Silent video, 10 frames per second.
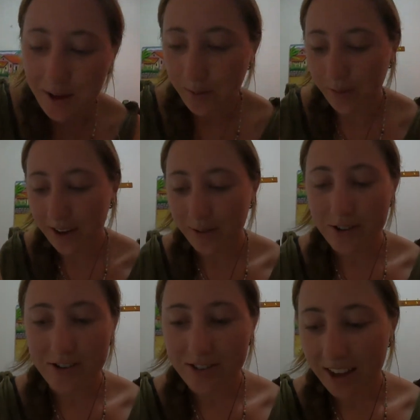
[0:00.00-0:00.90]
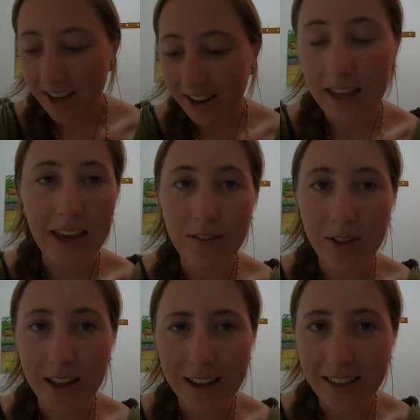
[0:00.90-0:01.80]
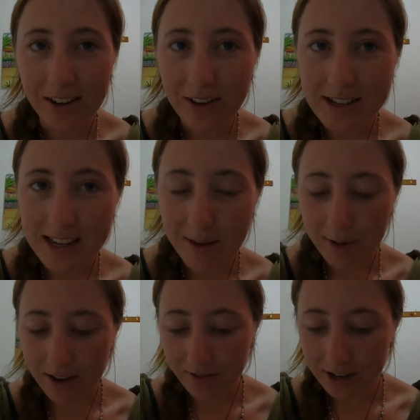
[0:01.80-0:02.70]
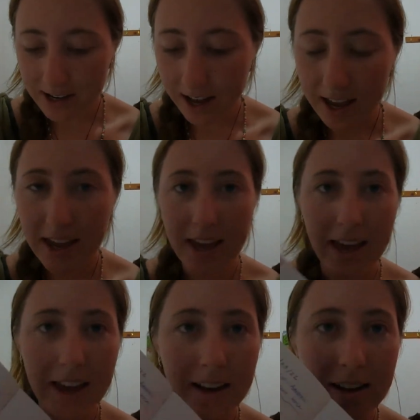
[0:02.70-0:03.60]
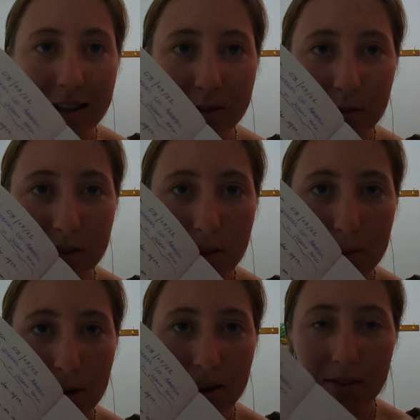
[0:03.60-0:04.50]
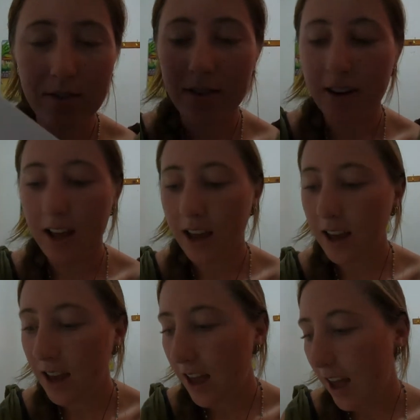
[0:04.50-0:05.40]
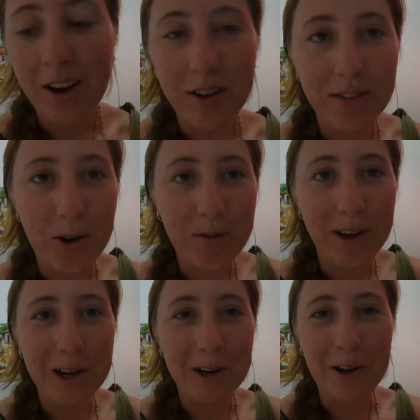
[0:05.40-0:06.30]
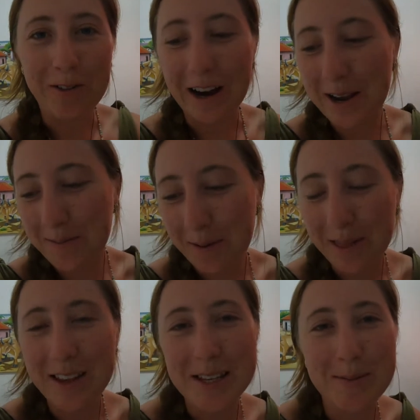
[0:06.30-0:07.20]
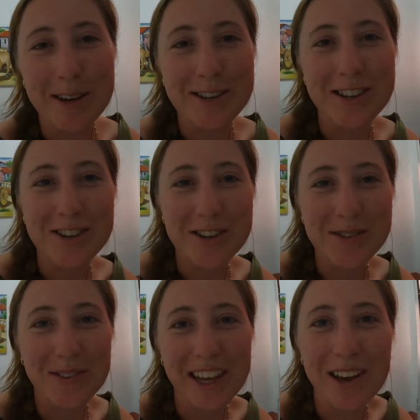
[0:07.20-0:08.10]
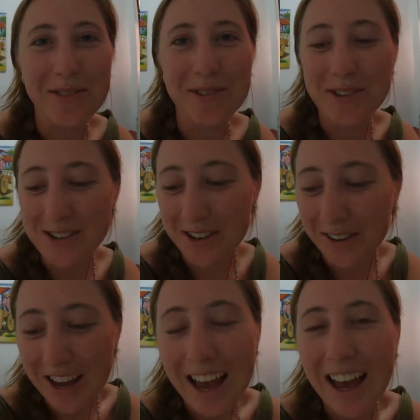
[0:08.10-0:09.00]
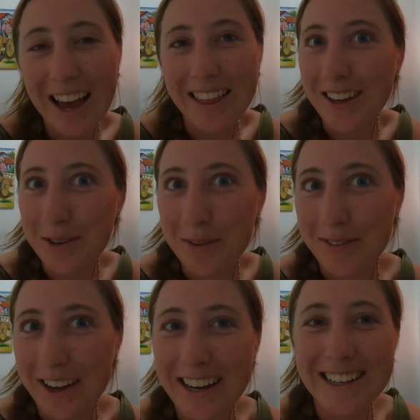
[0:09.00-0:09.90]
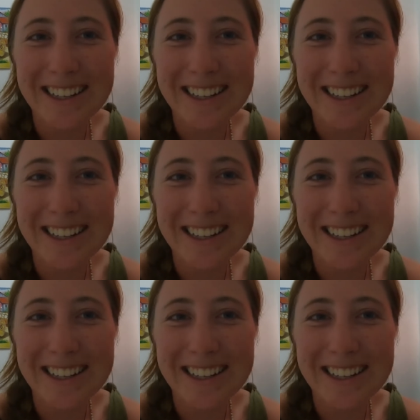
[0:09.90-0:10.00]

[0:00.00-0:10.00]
week, which is like they give you like a little assignment every day, and this was mine for today. I don't even know if I got it all right, but the Spanish teacher is really helpful, so I think it'll be fine.